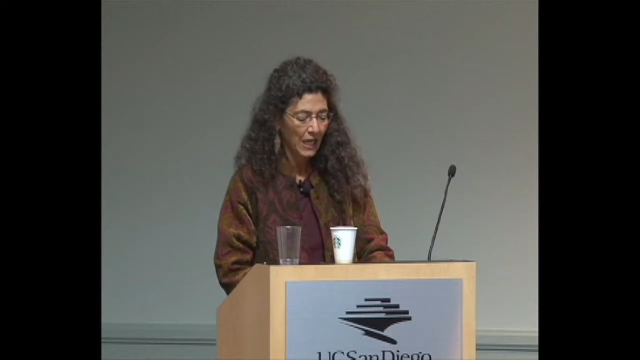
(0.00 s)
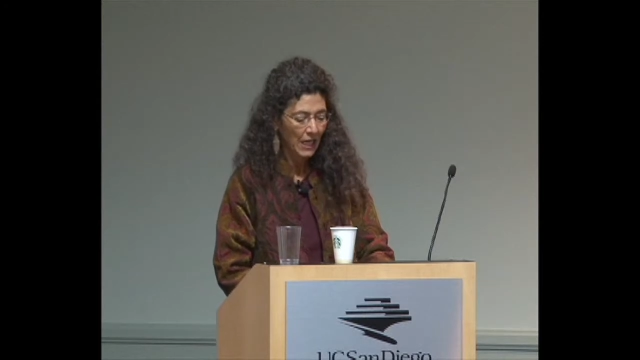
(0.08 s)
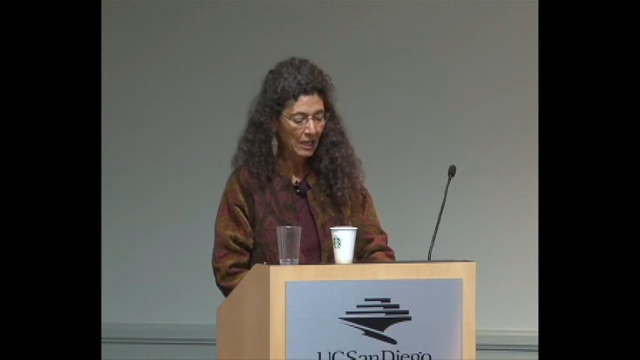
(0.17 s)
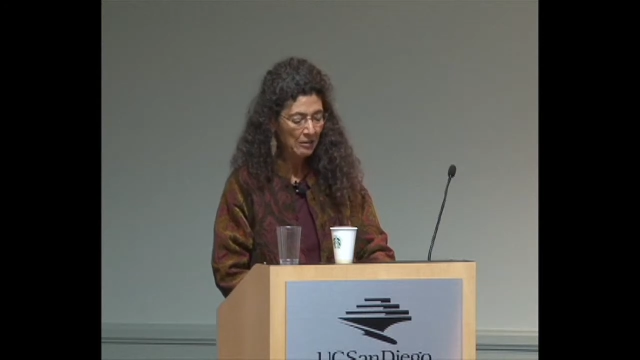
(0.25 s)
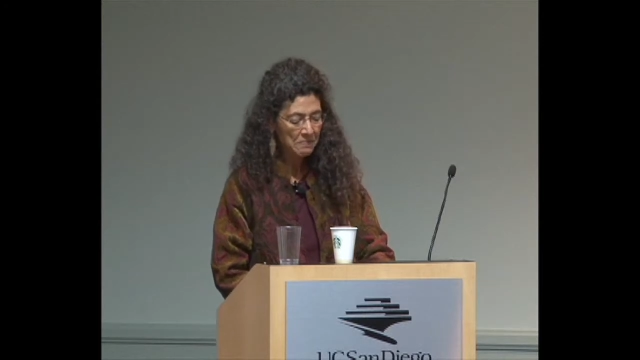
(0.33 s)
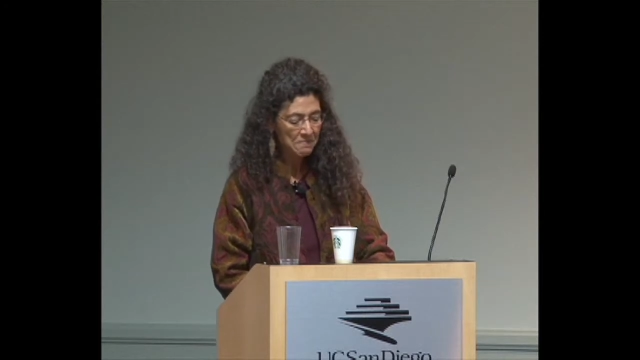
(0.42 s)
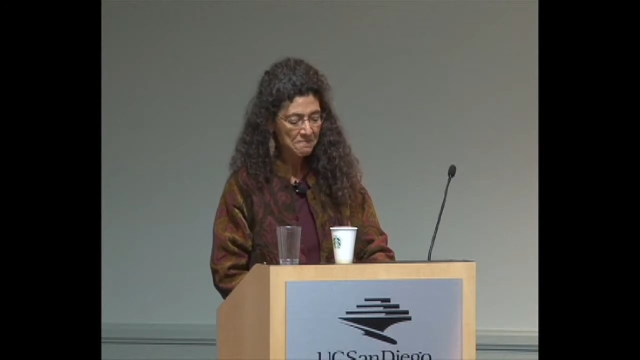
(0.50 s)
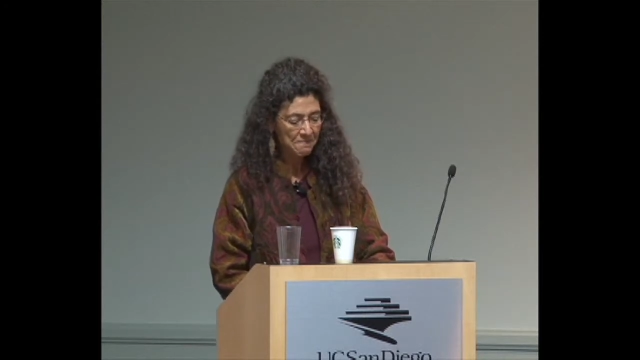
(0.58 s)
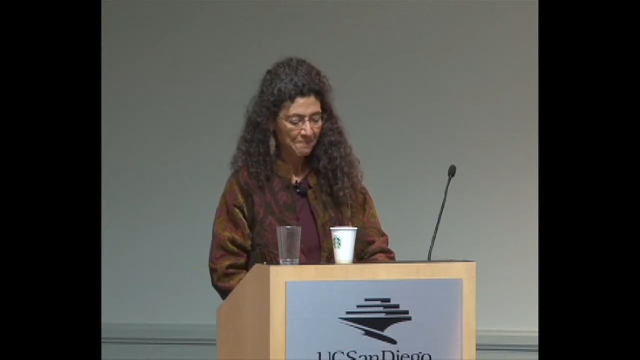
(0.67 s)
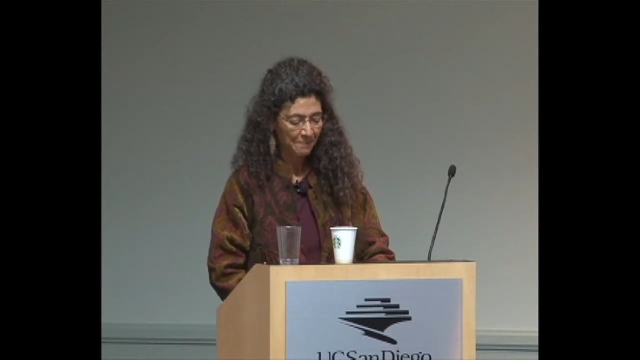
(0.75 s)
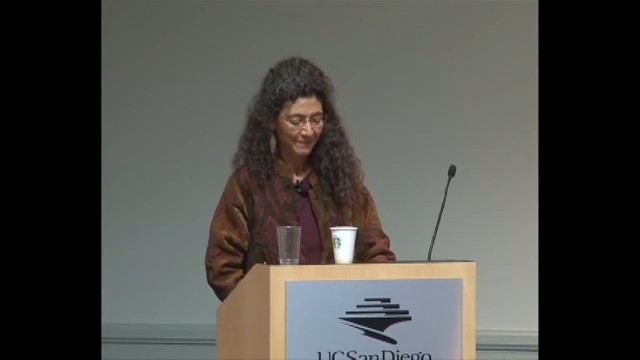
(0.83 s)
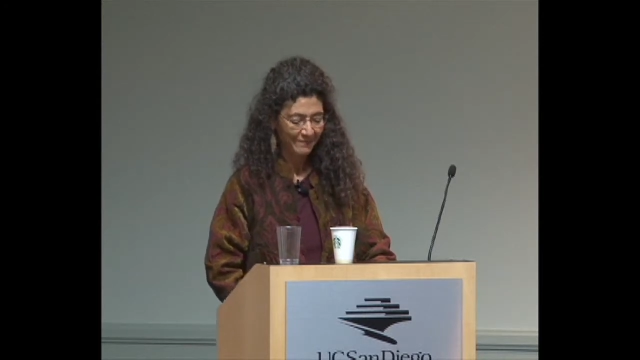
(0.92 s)

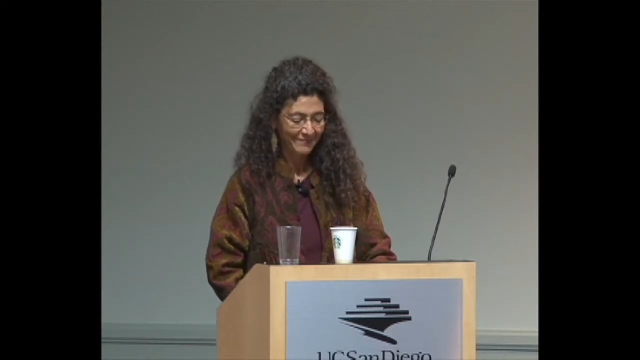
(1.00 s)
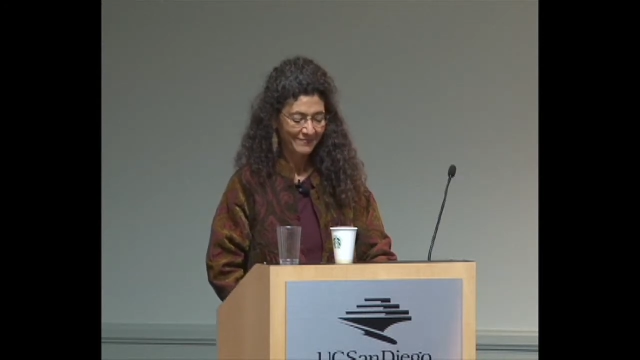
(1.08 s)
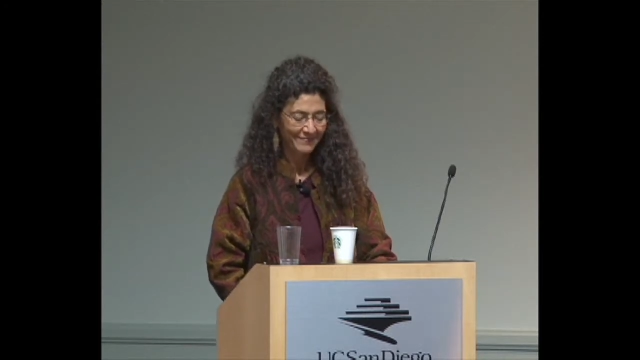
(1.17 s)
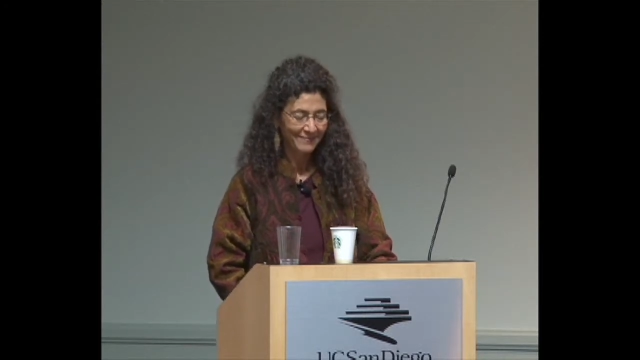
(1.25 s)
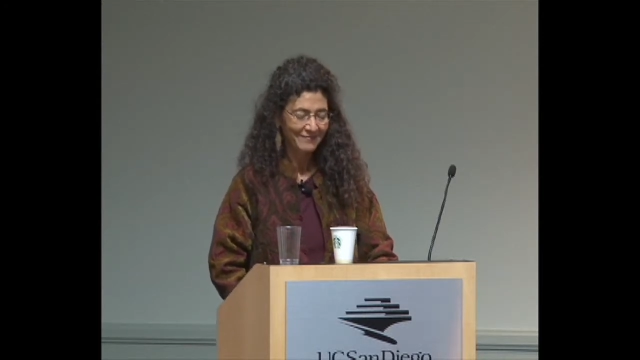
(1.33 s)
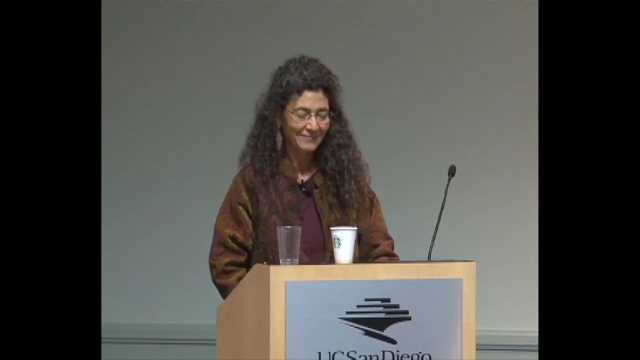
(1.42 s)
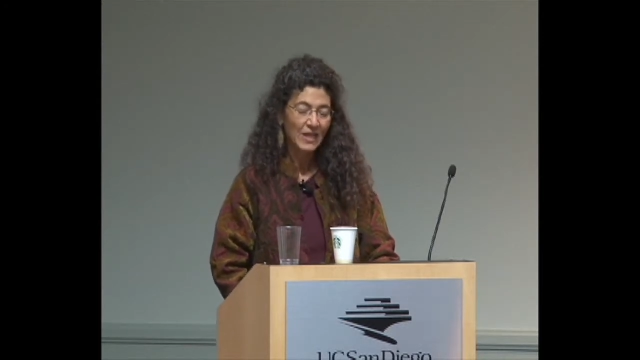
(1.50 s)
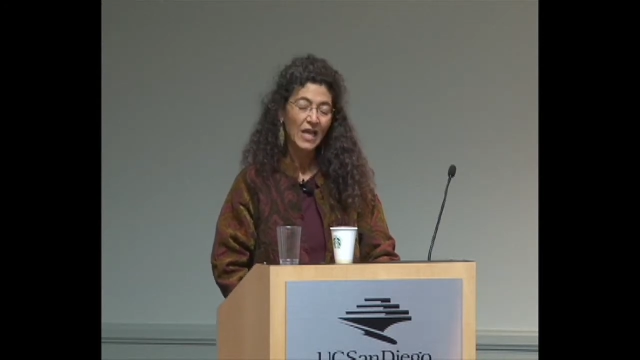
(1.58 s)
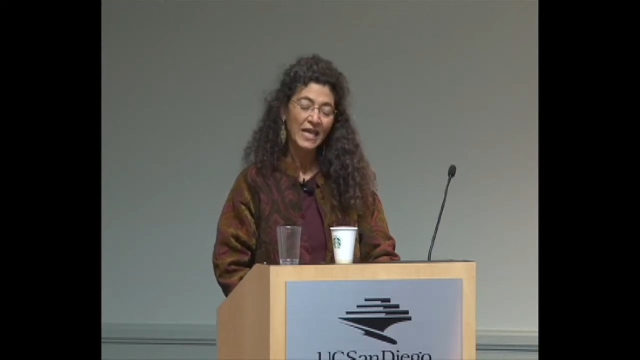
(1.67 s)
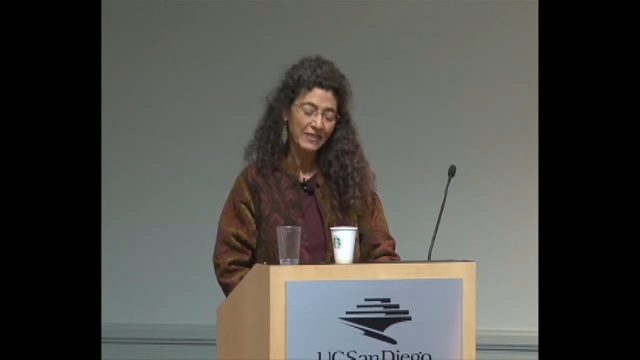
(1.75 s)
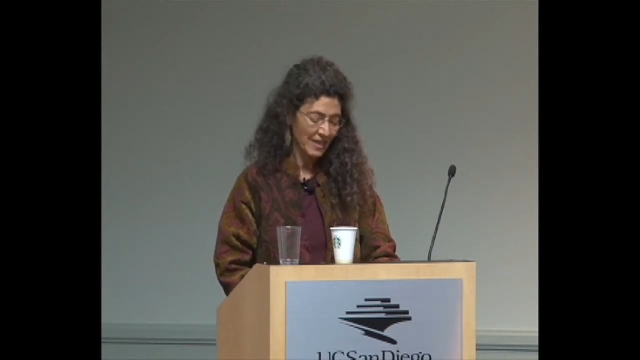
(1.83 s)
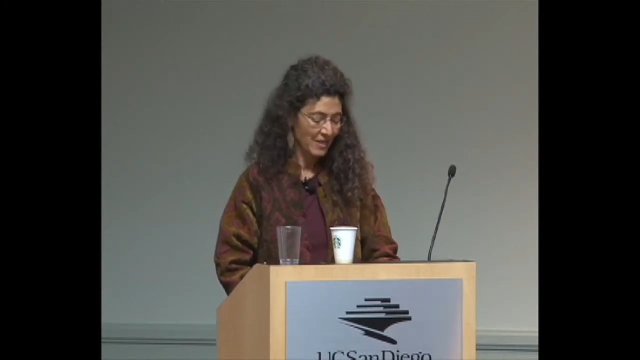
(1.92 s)

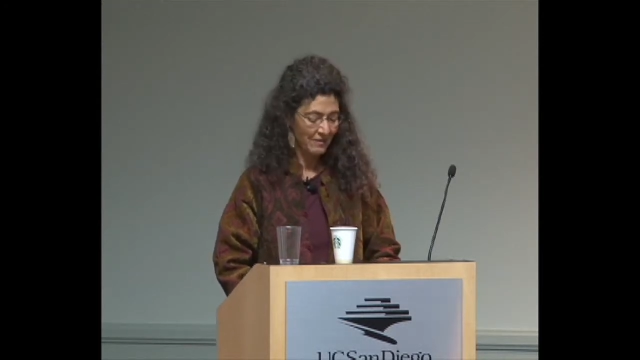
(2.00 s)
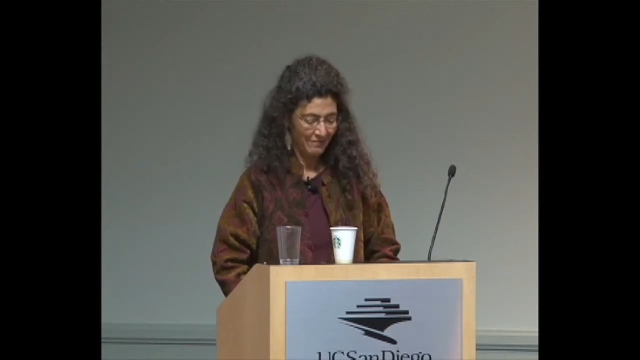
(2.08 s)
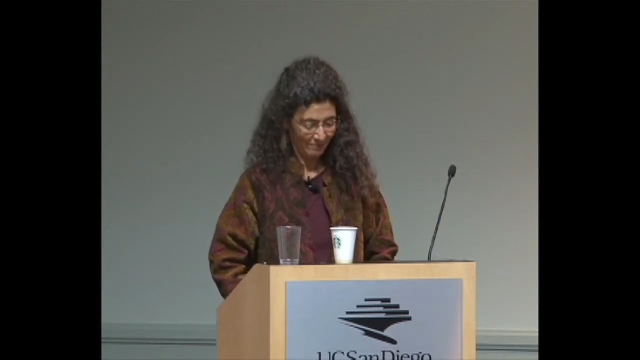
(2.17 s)
I think